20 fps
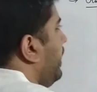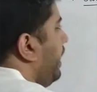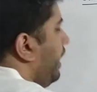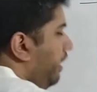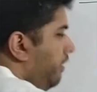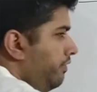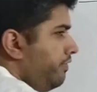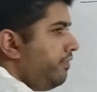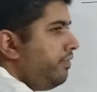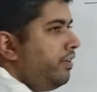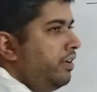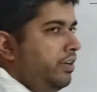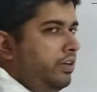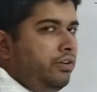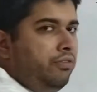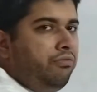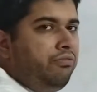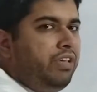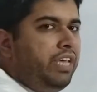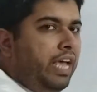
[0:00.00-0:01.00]
if
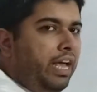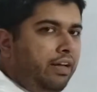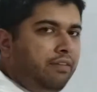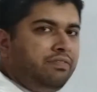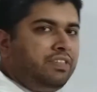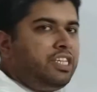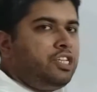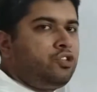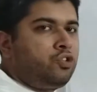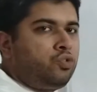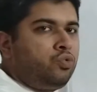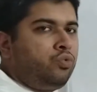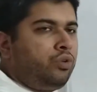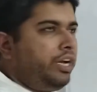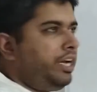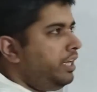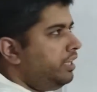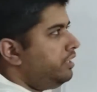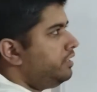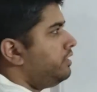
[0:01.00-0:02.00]
we have these two
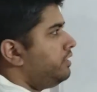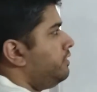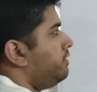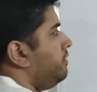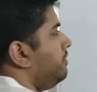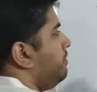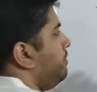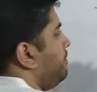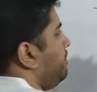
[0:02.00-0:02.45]
rates,